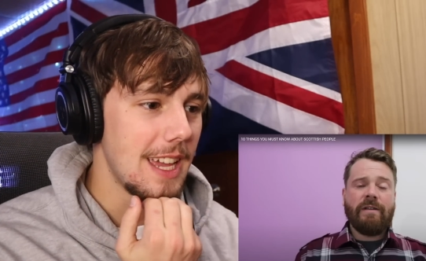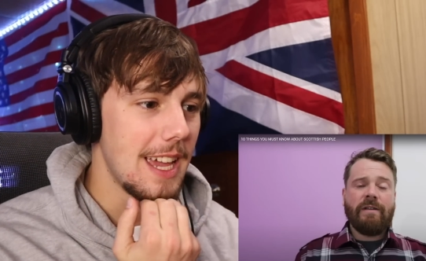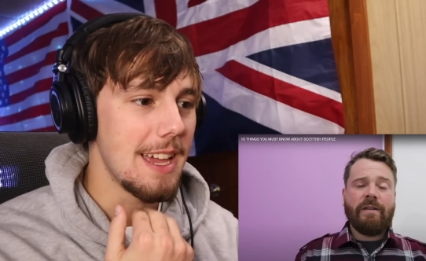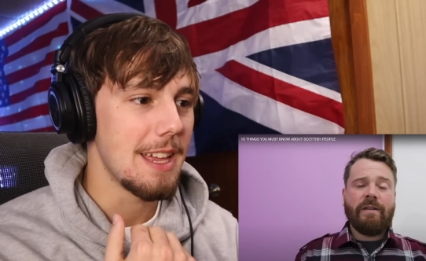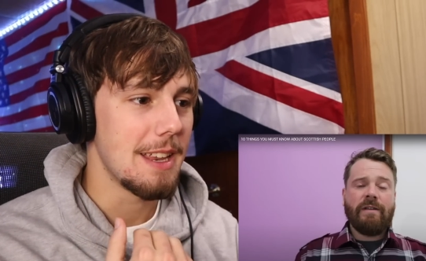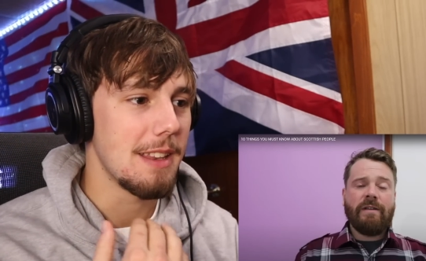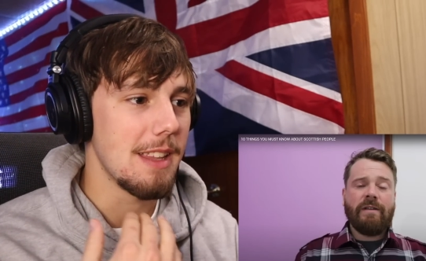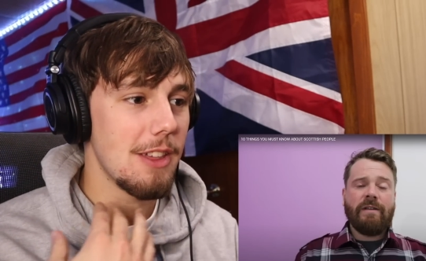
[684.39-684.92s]

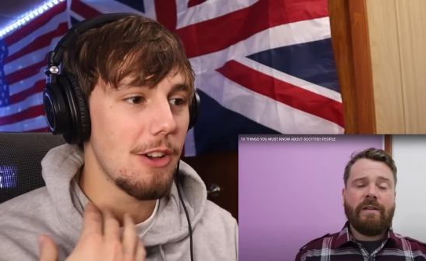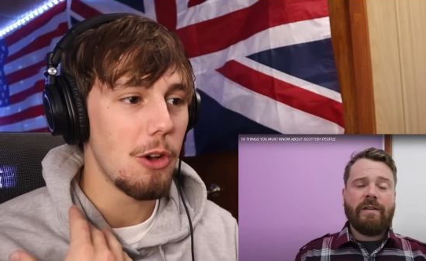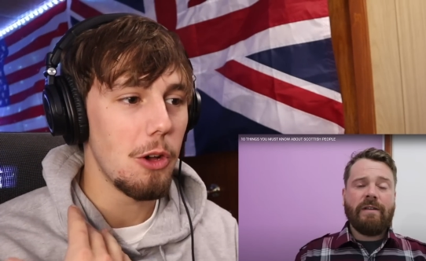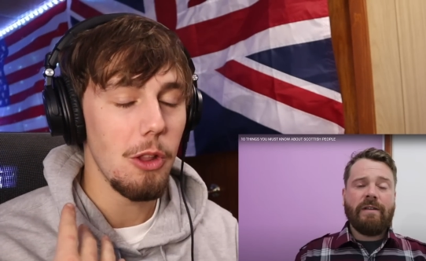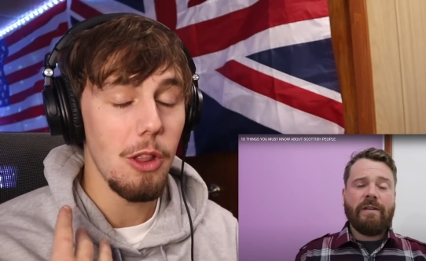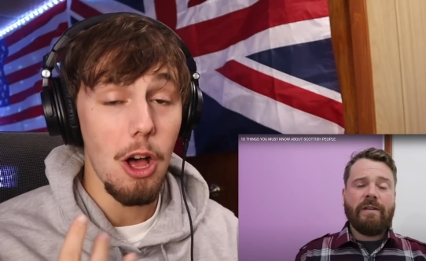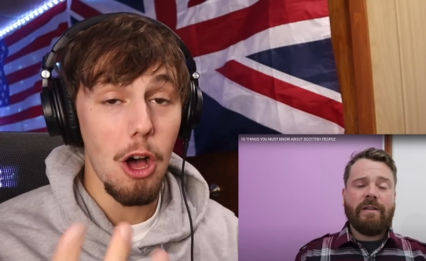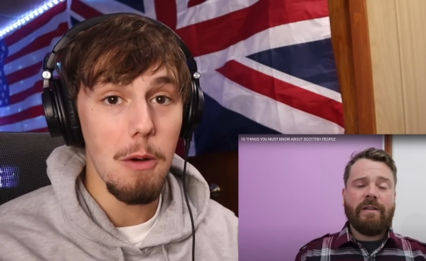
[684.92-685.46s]
Speaker 1: and the
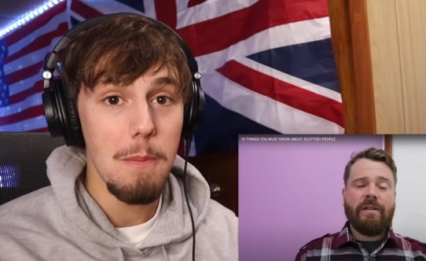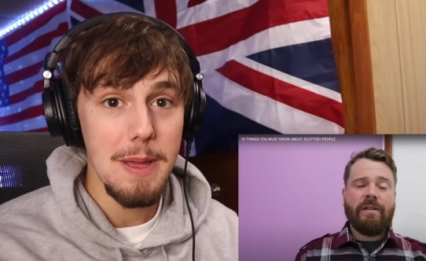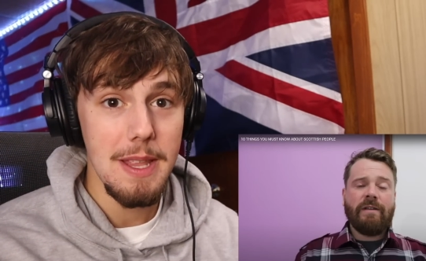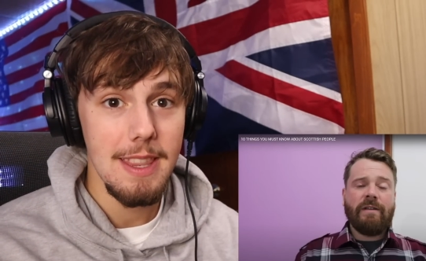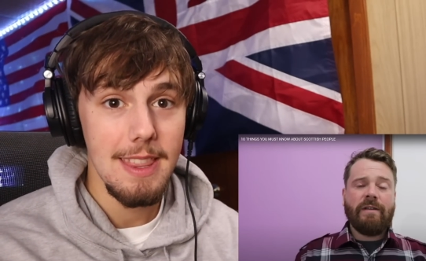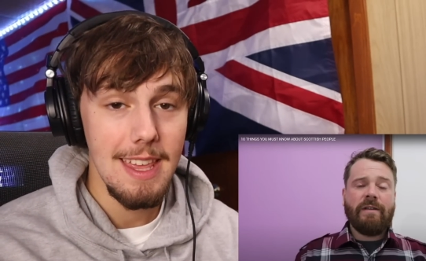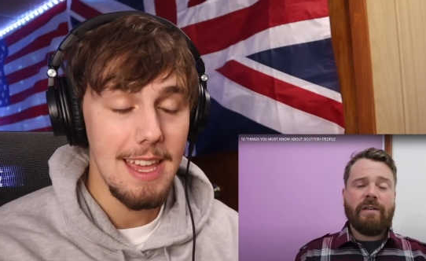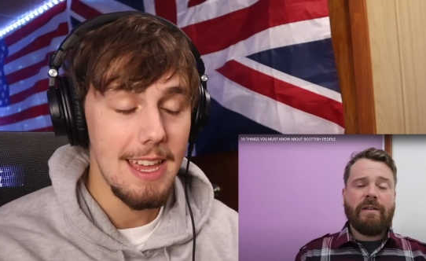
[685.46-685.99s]
whole
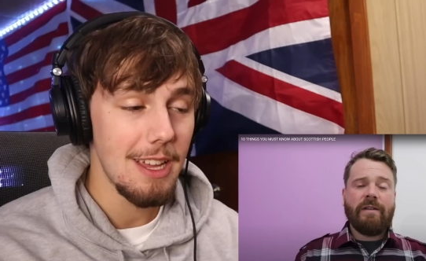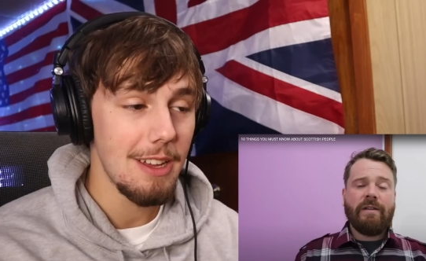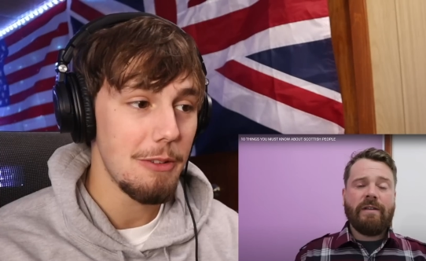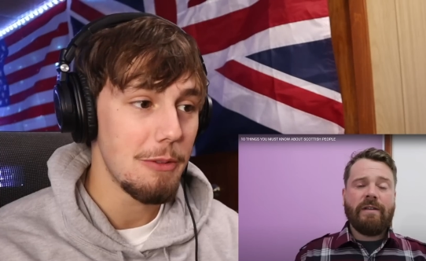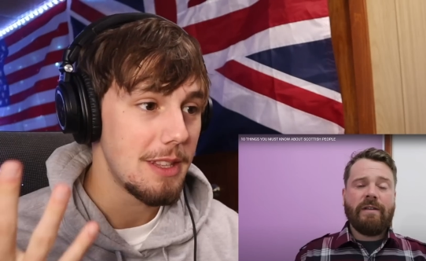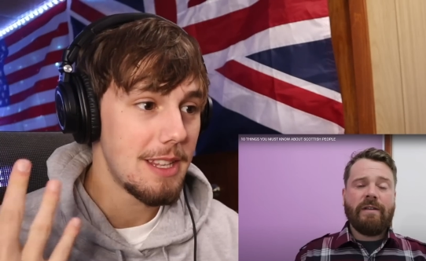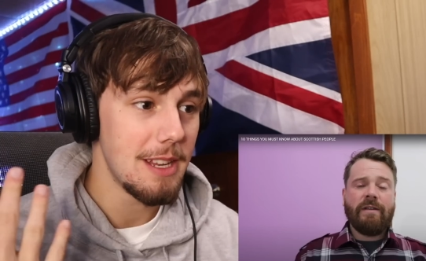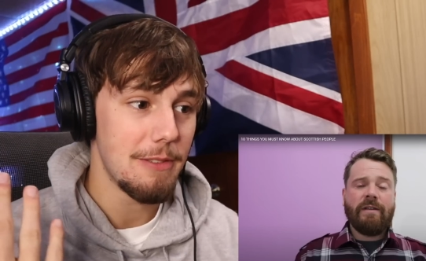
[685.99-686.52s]
open thing
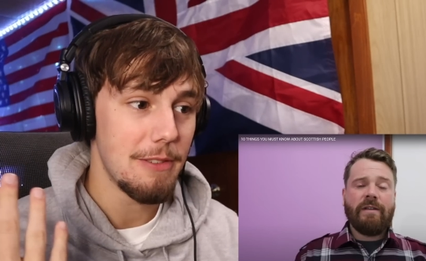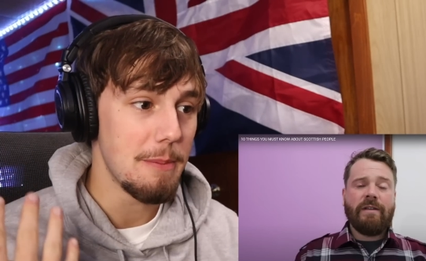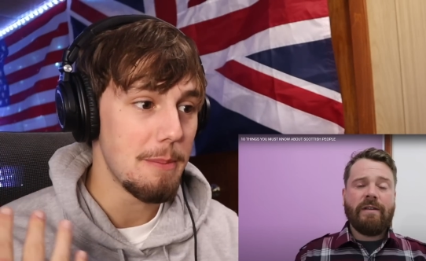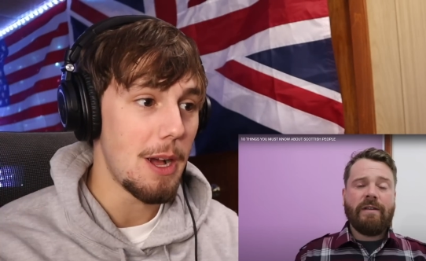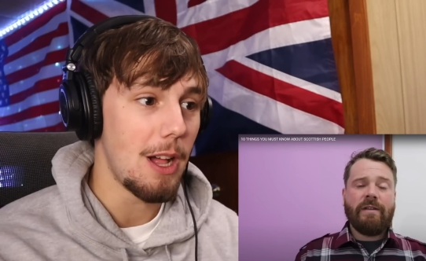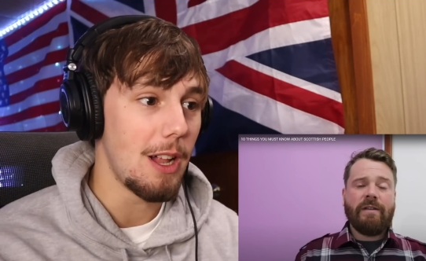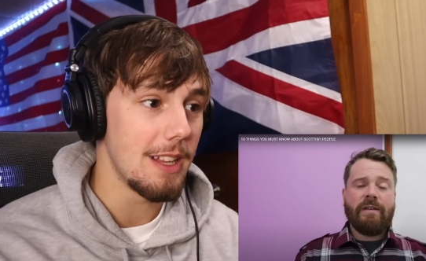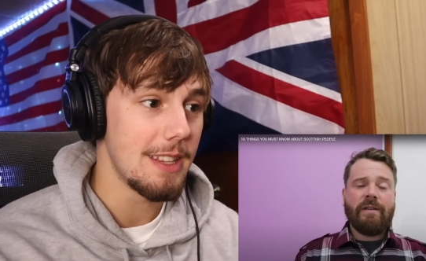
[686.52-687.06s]
with different
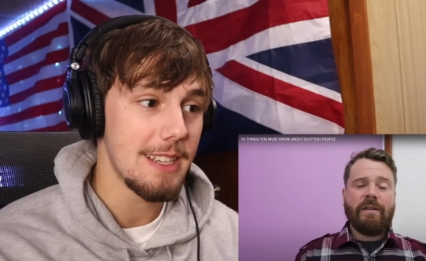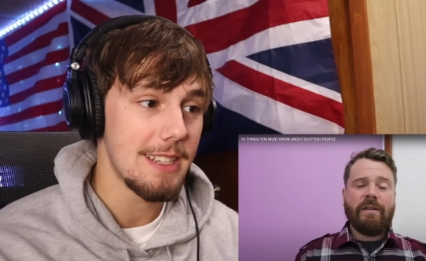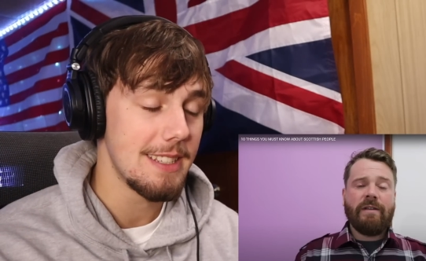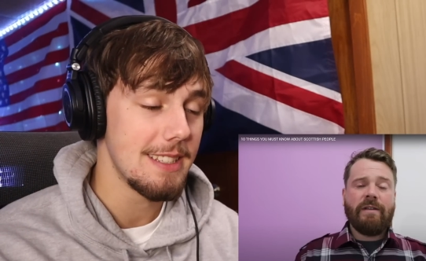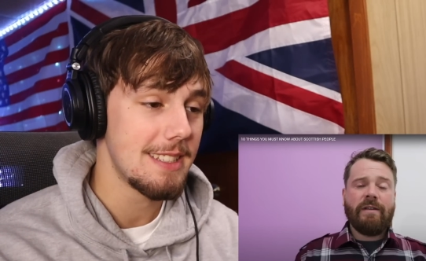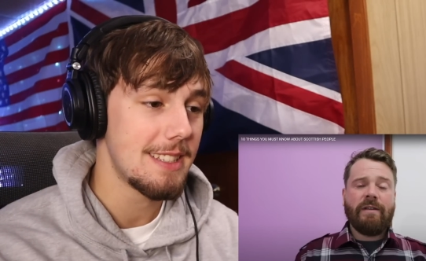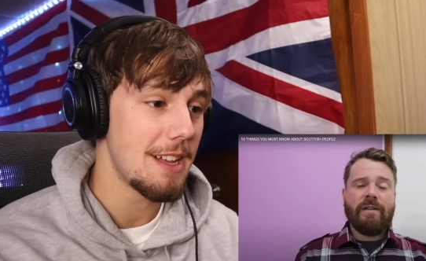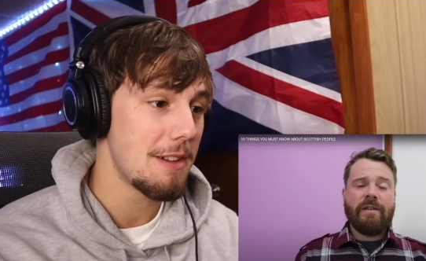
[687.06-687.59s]
politics
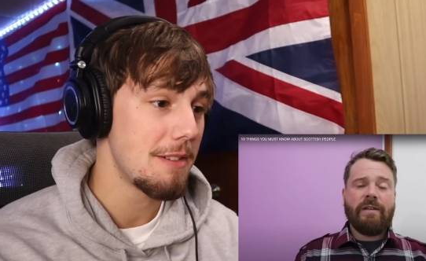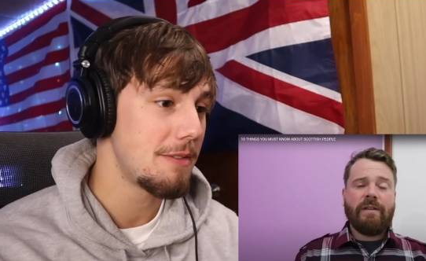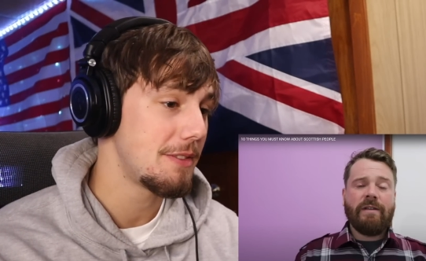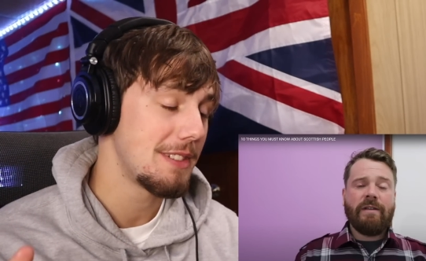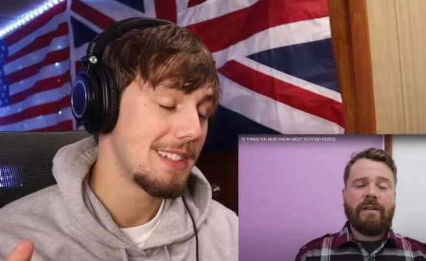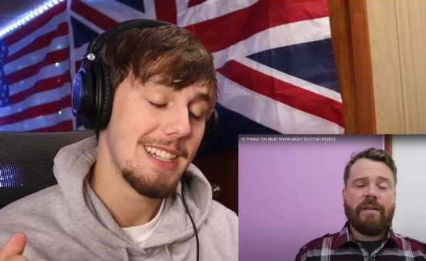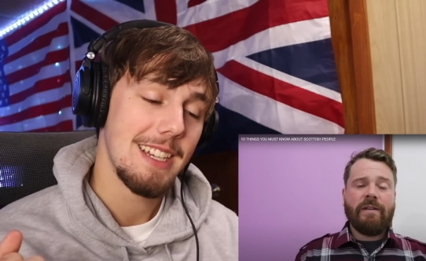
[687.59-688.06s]
and stuff,